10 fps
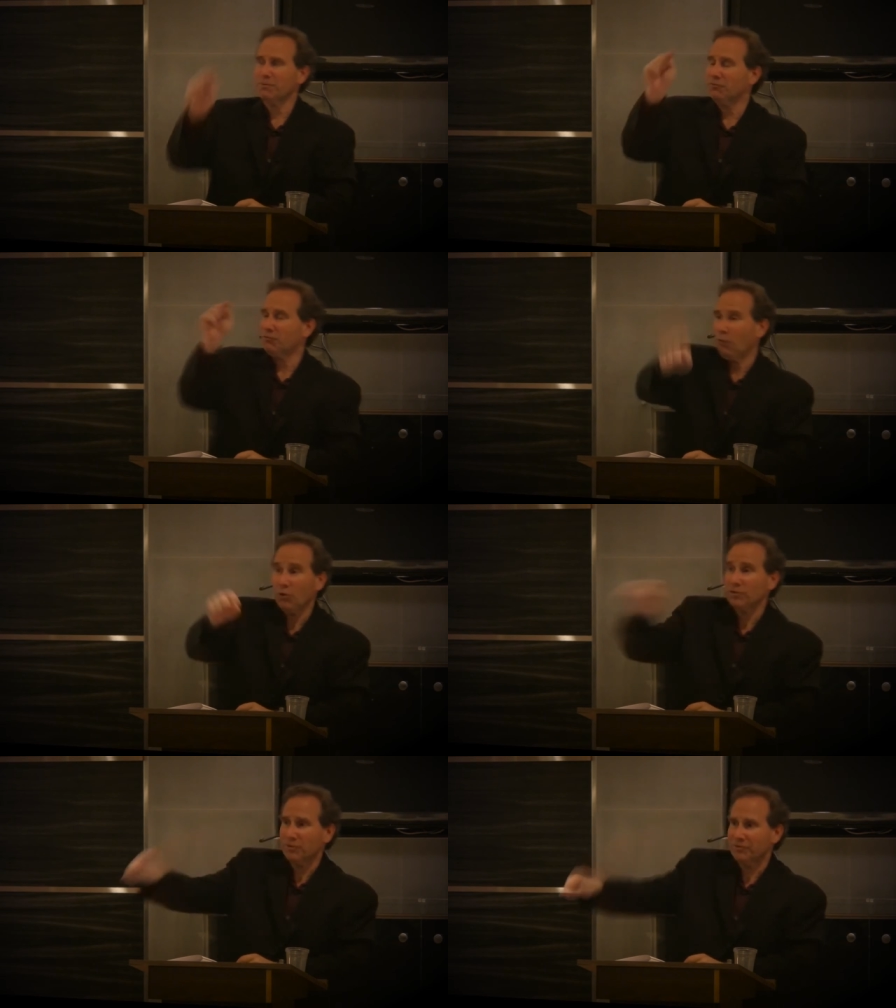
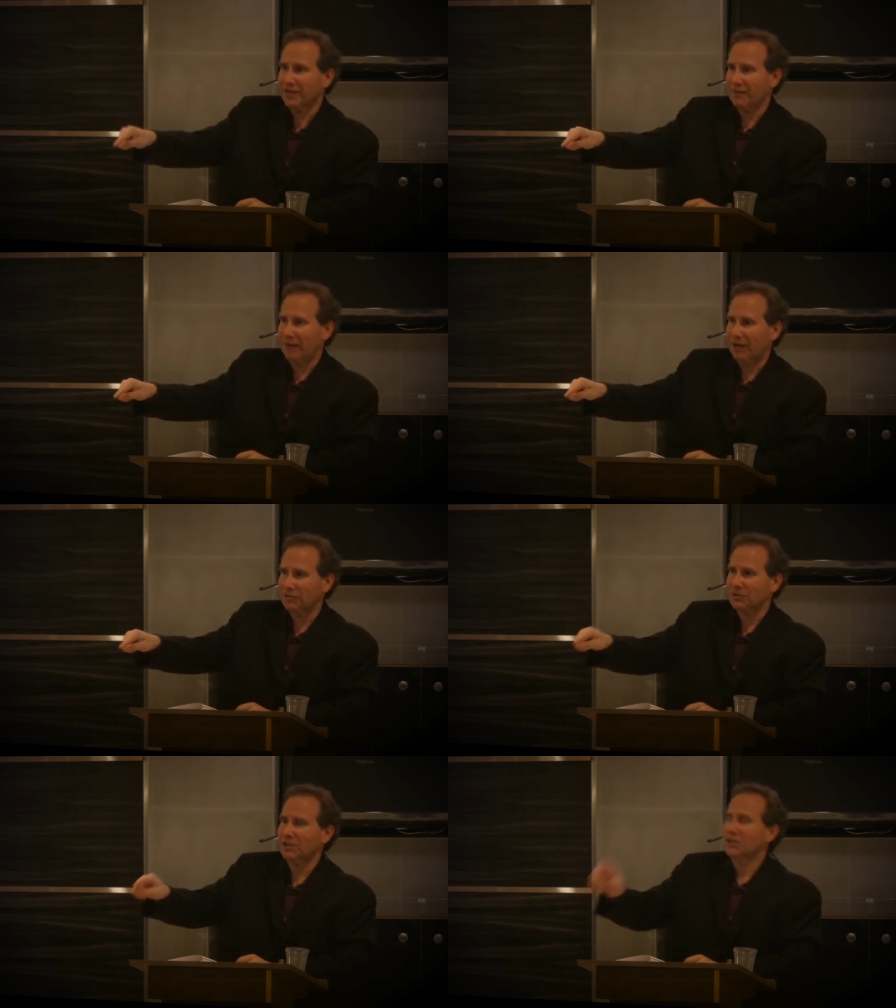before the movie came
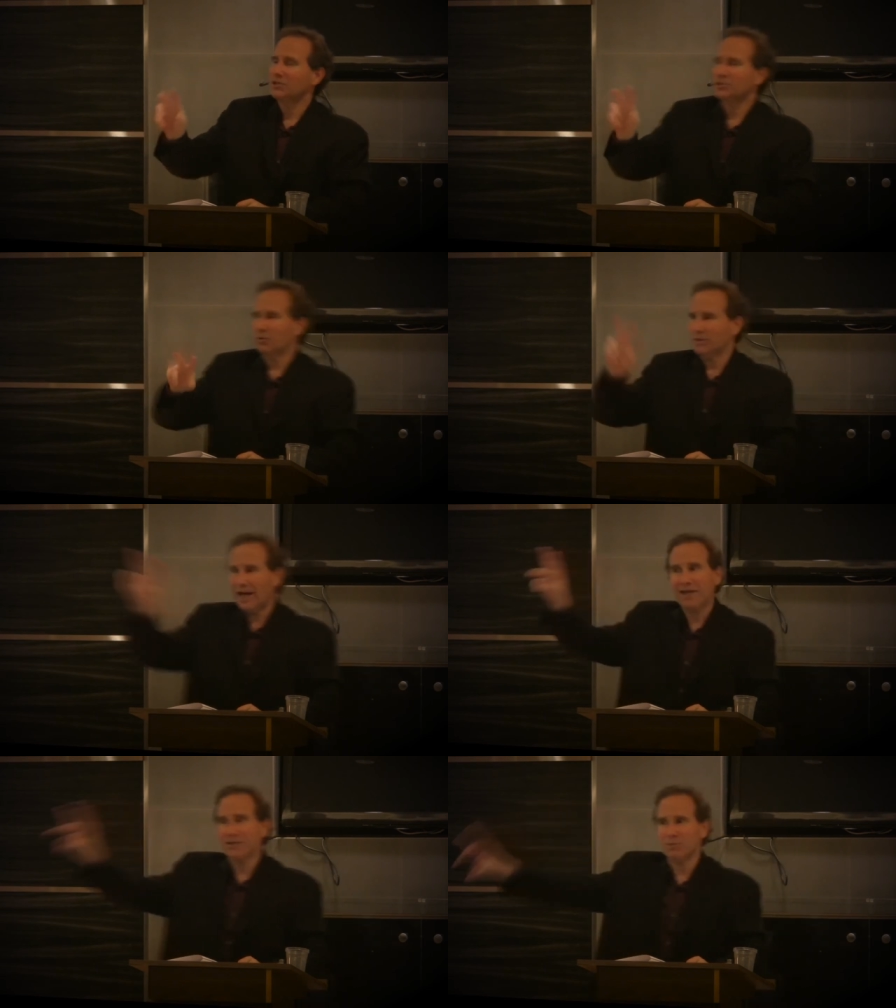out. So
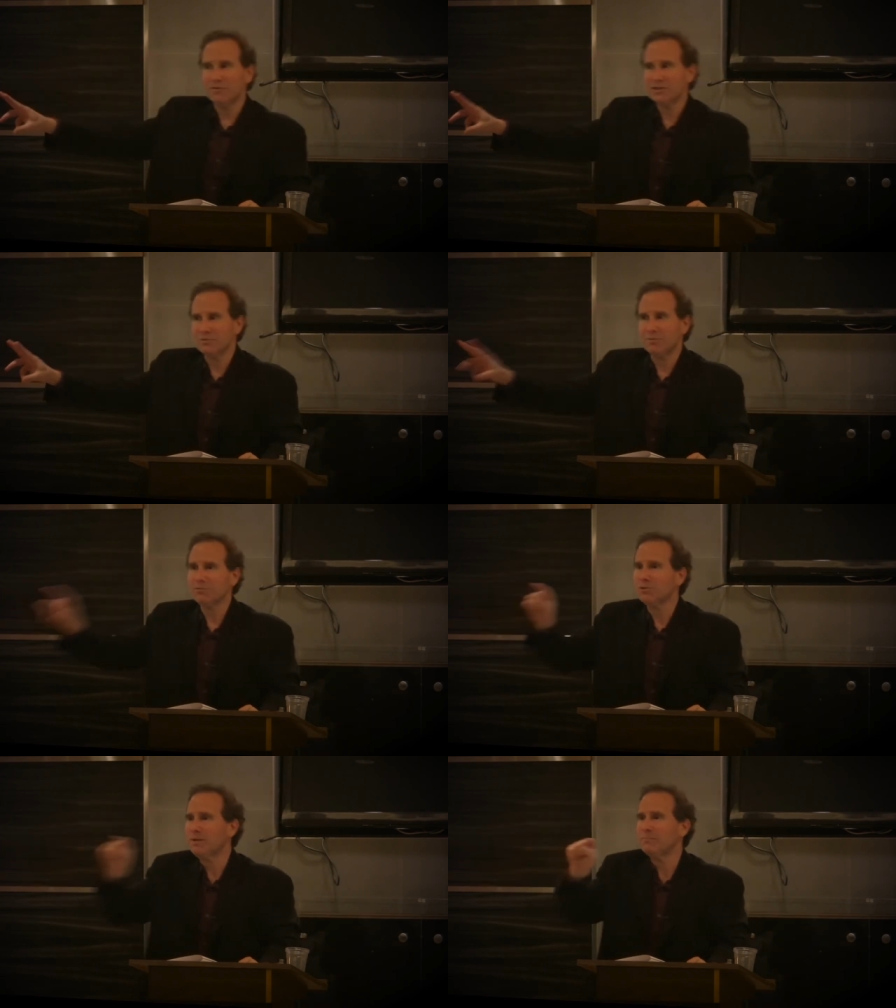yeah, the movie's in the
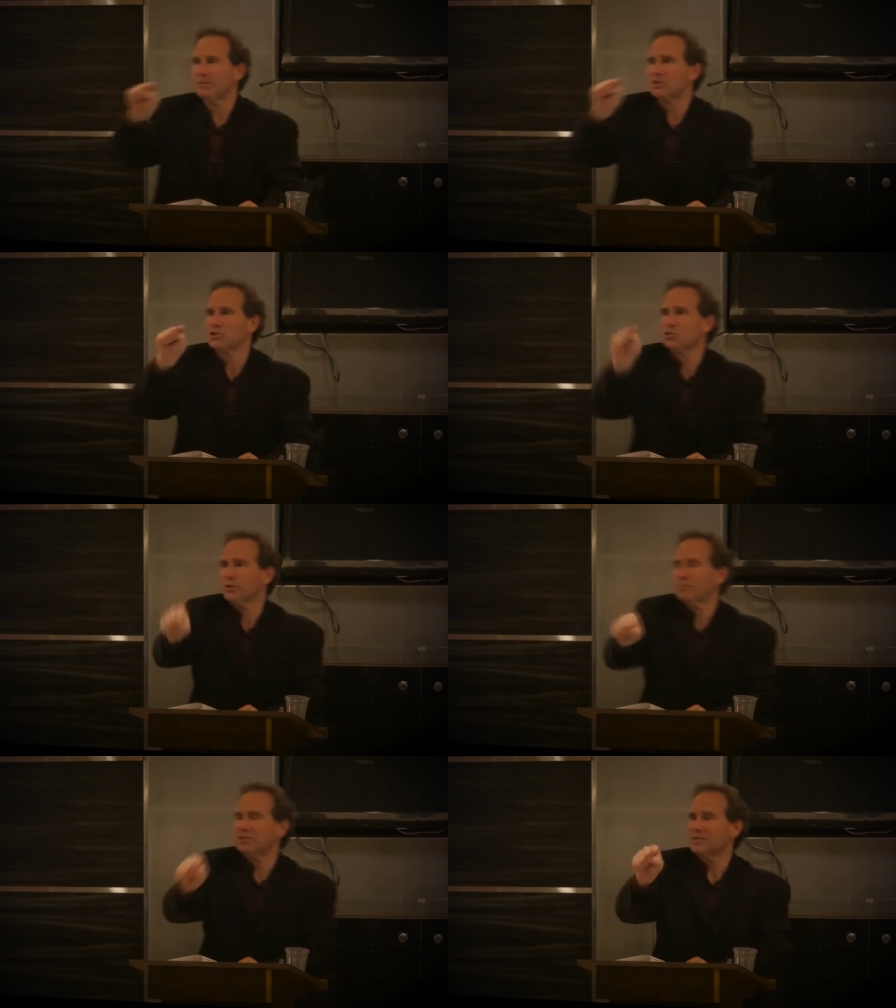public domain, but the
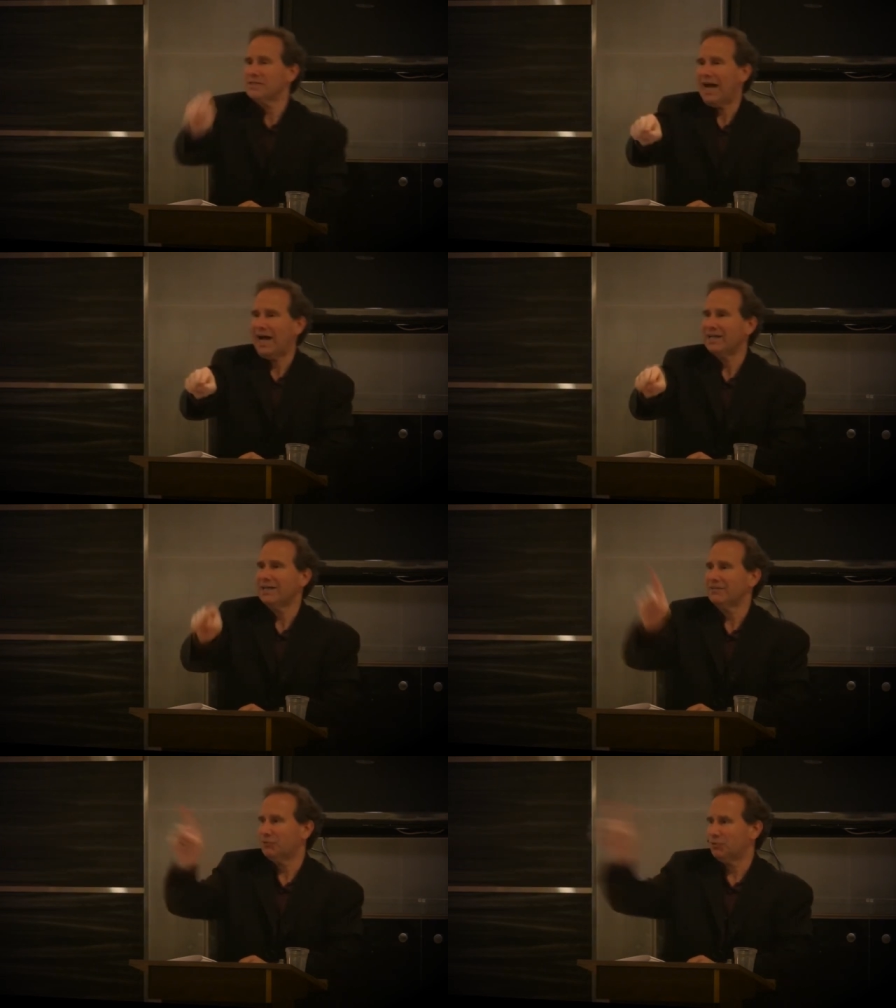script is not,
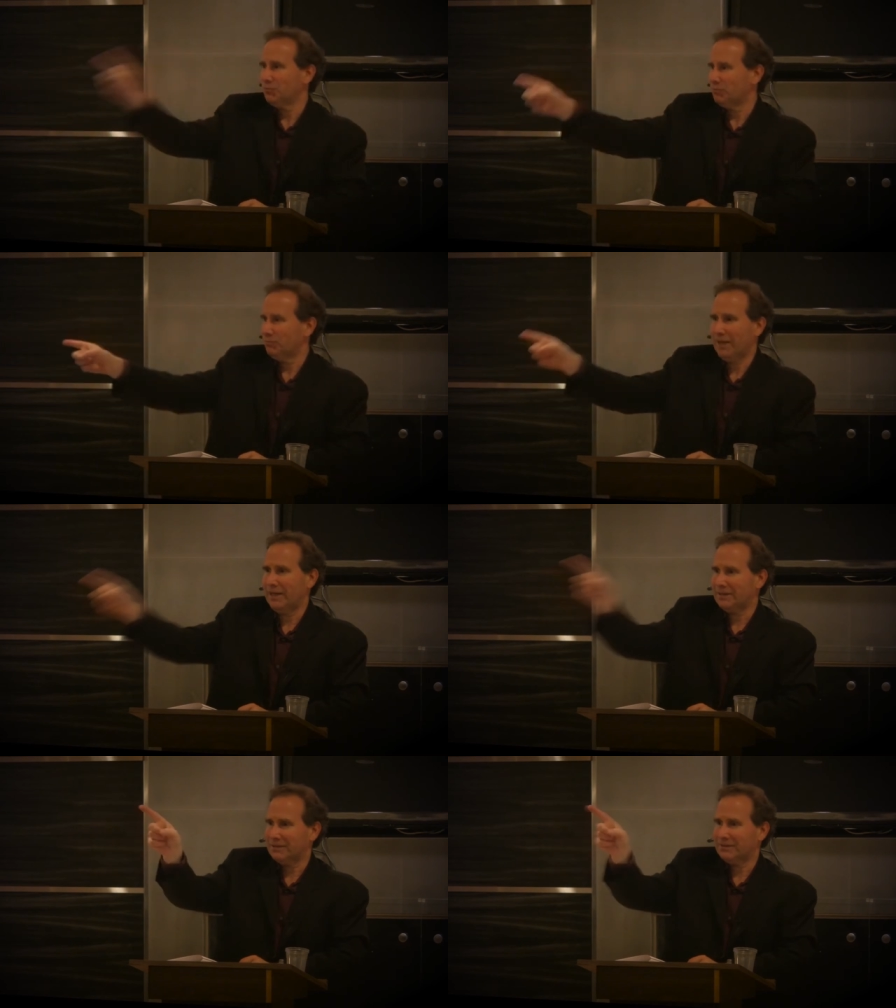and if you make,